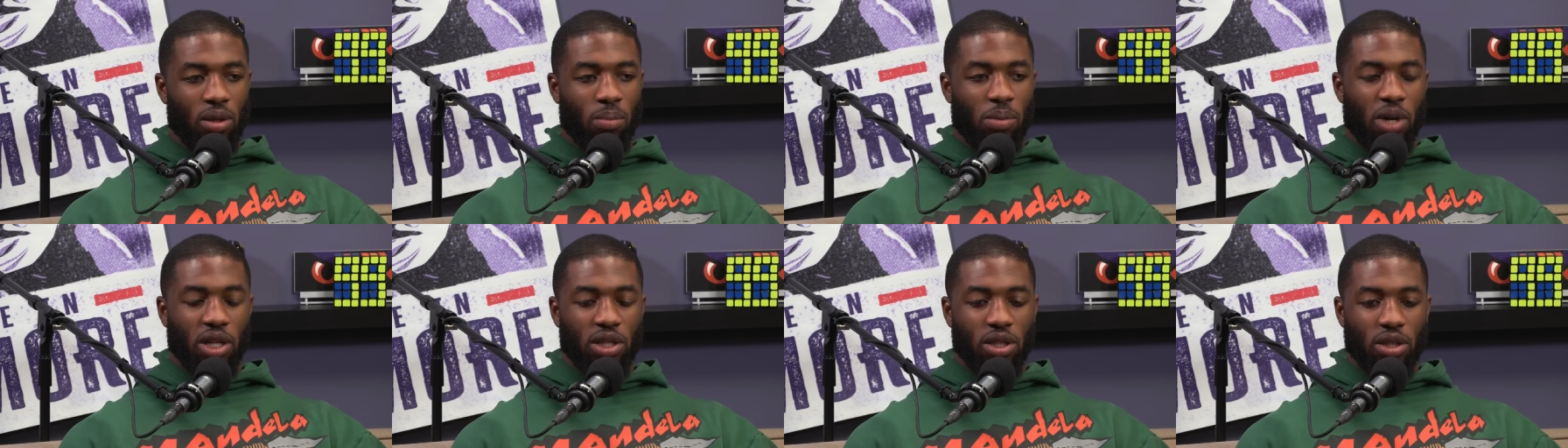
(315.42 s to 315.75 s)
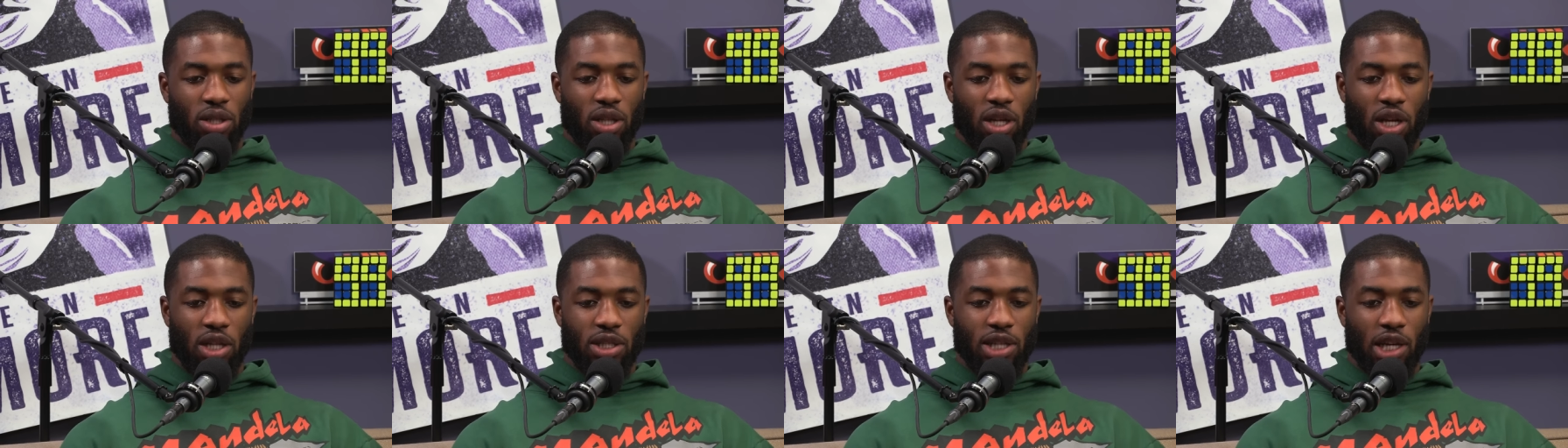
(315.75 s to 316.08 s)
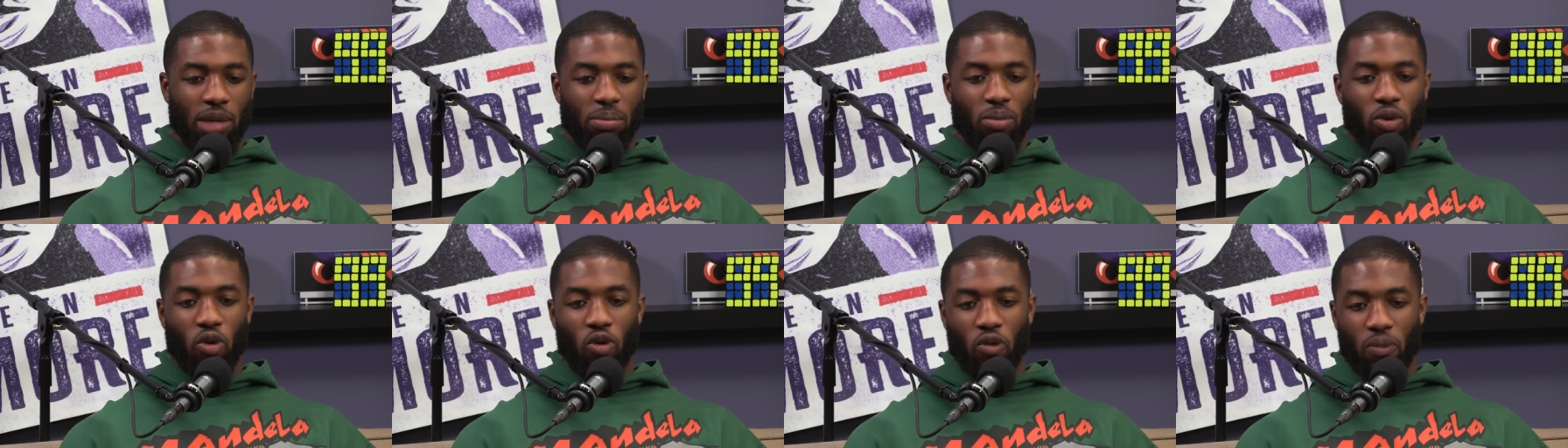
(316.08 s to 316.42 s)
bunch of things like
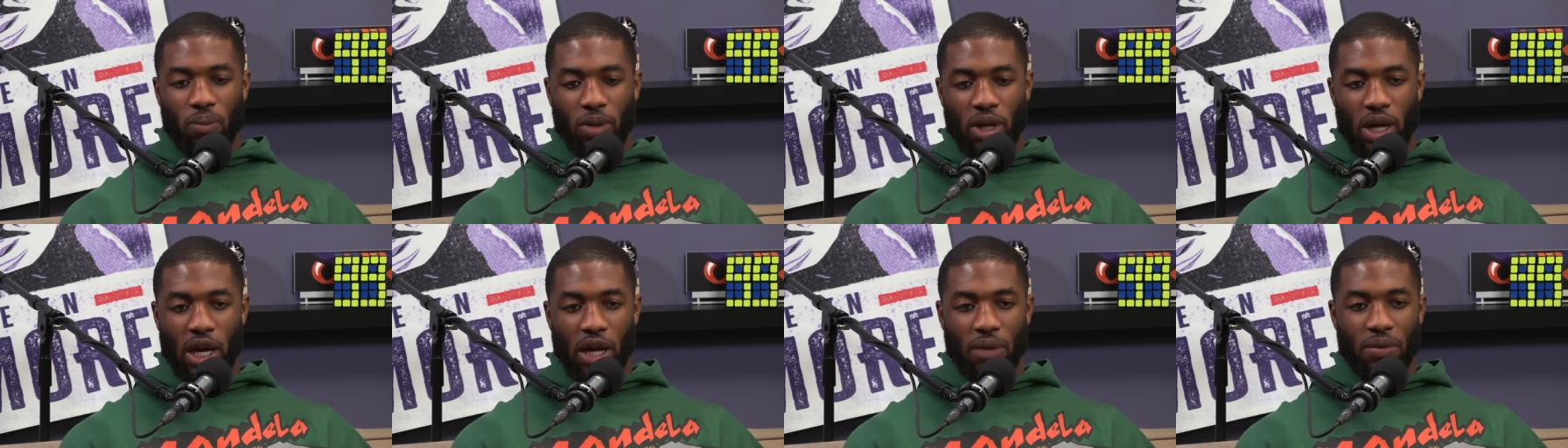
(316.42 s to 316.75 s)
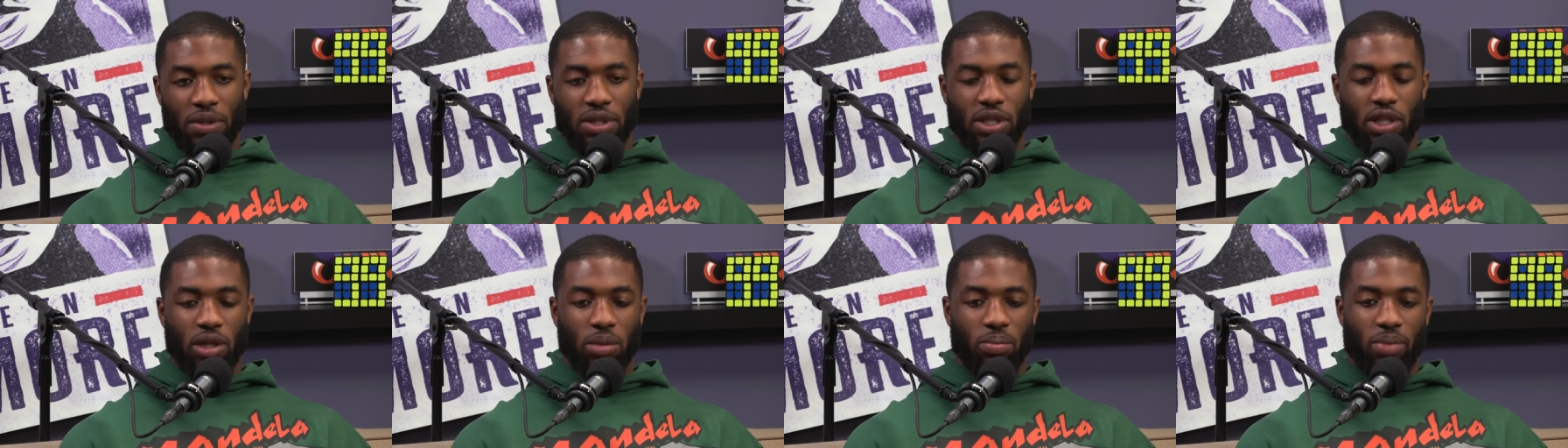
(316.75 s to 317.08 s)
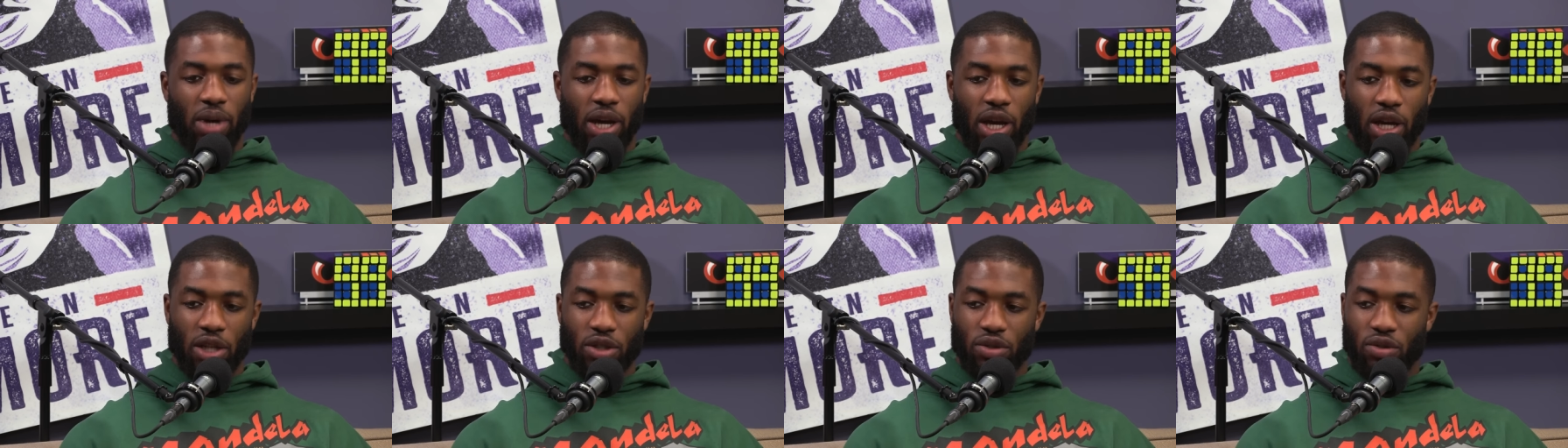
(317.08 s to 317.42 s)
movement, obviously, and
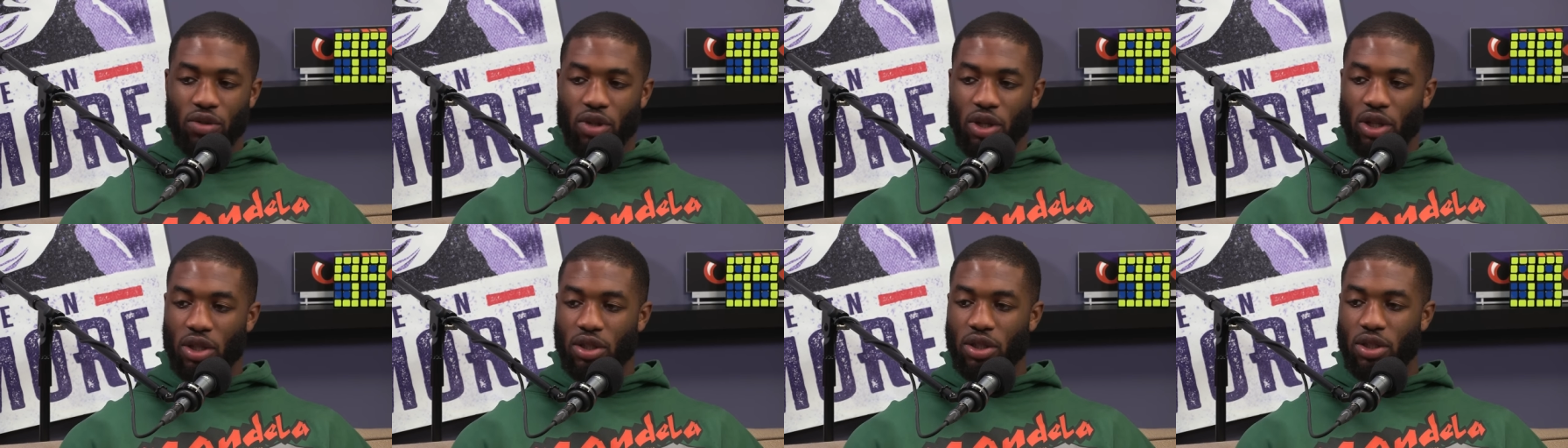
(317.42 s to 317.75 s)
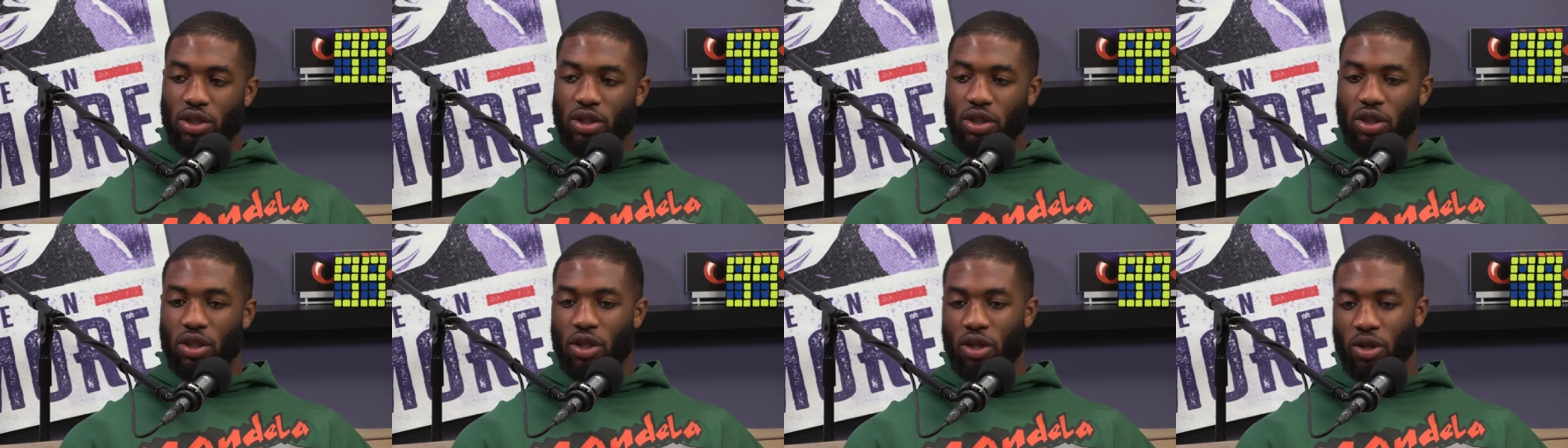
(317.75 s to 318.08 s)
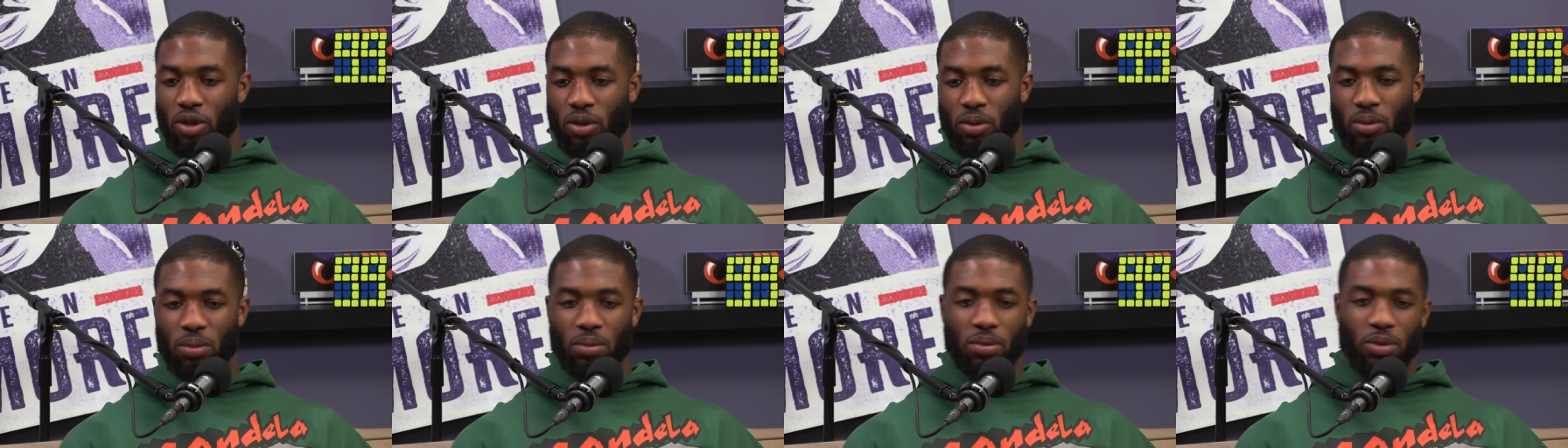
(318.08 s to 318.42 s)
pass rush, you
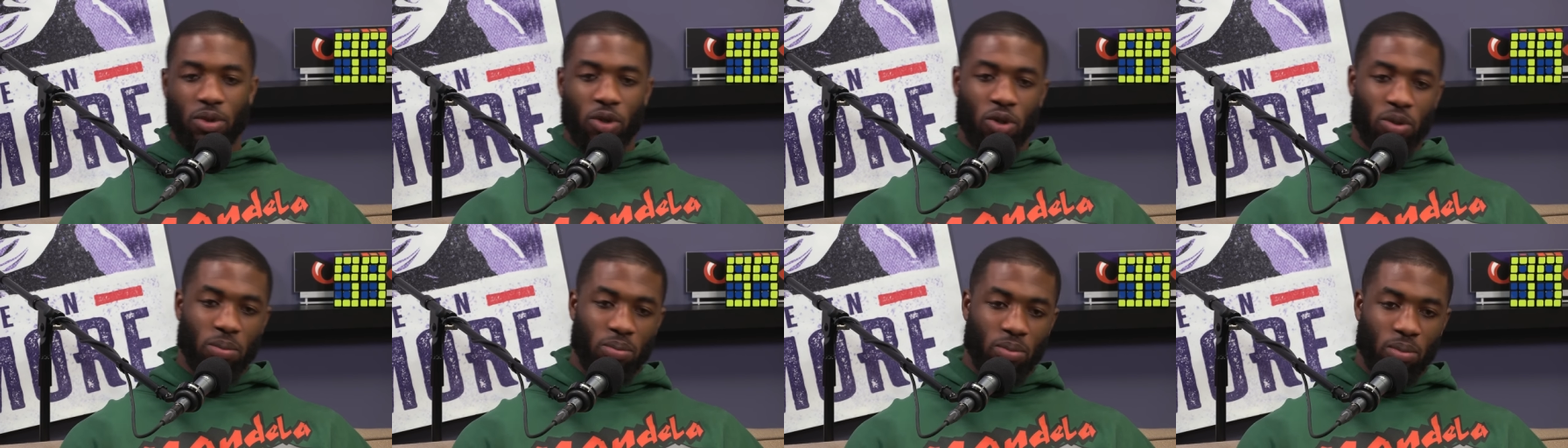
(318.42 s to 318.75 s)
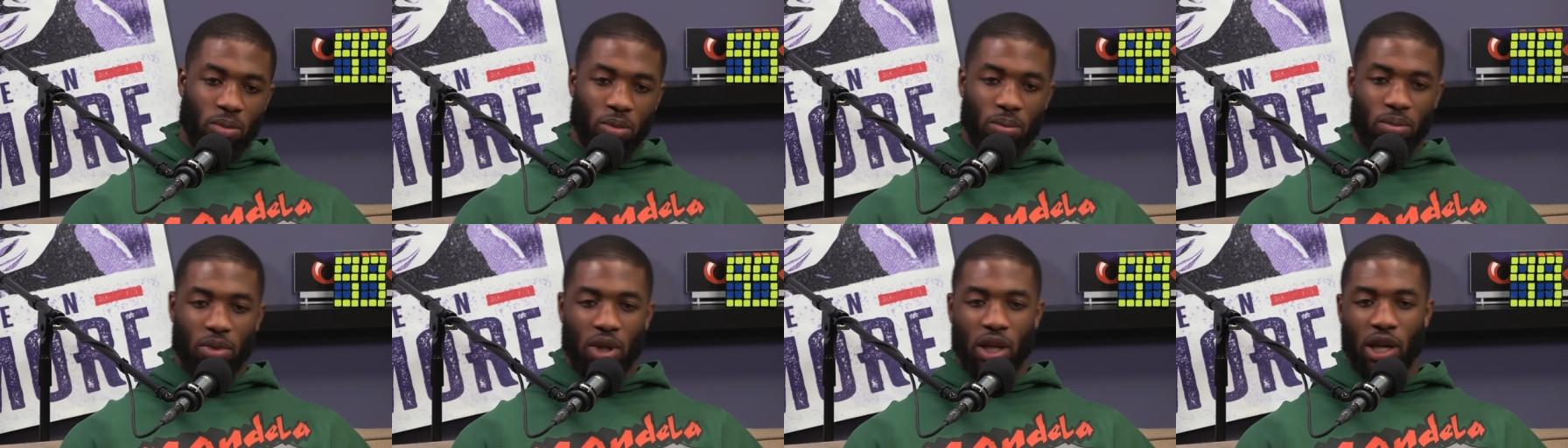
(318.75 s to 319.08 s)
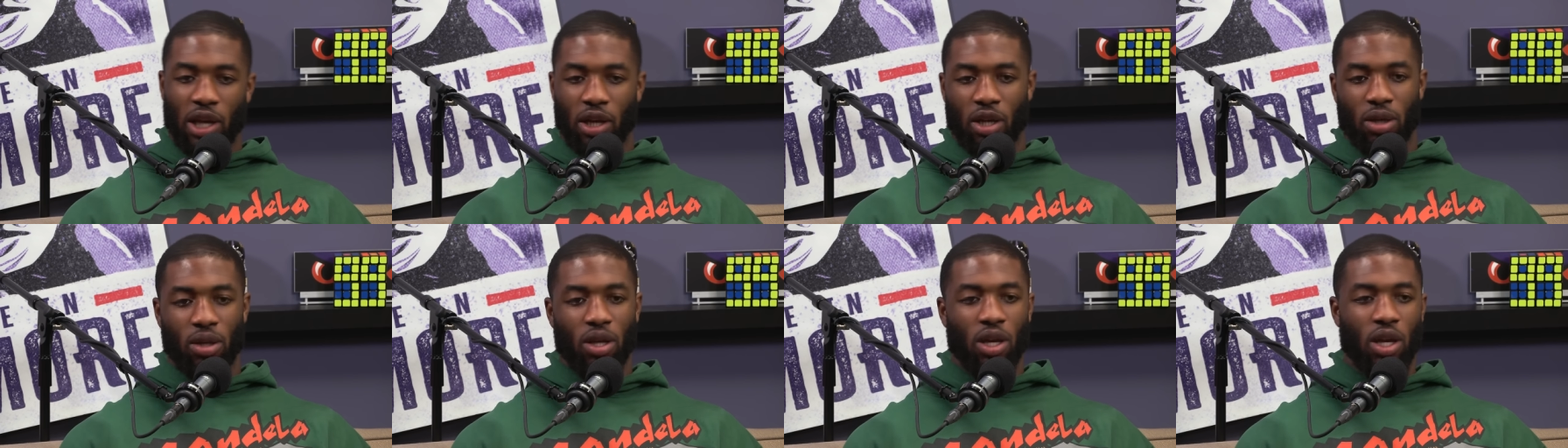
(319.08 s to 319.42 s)
know, you like